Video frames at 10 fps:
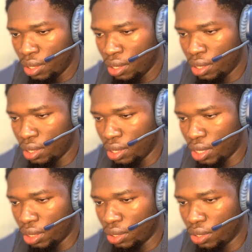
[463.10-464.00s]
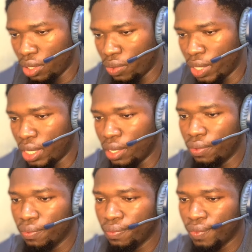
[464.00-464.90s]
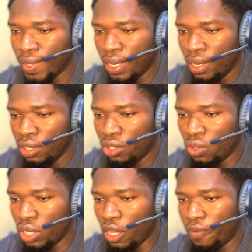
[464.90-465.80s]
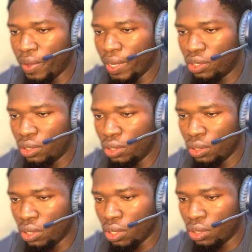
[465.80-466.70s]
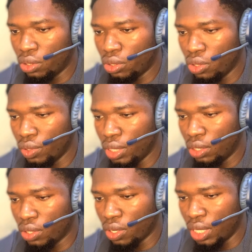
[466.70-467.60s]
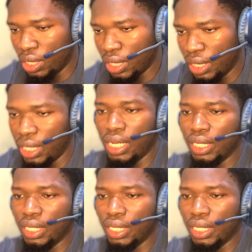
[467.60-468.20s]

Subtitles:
Yeah, that should go away now. So if I were to console this current index